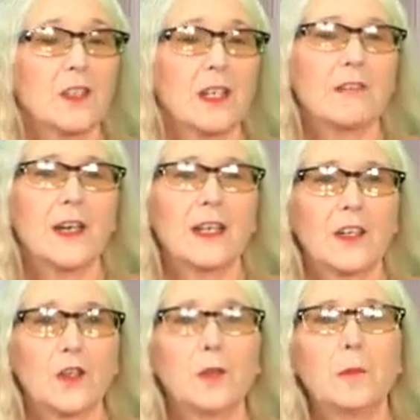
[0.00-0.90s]
So the
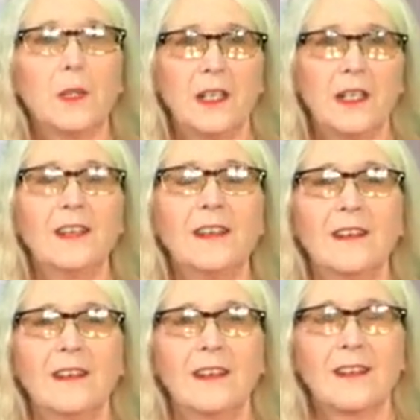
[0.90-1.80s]
event could be
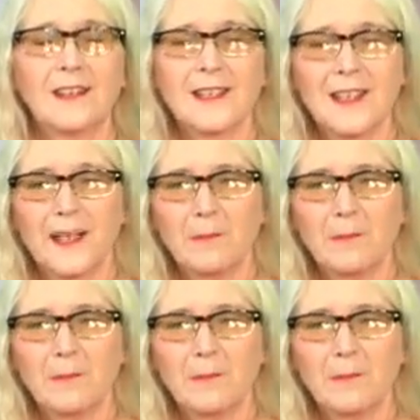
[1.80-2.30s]
that,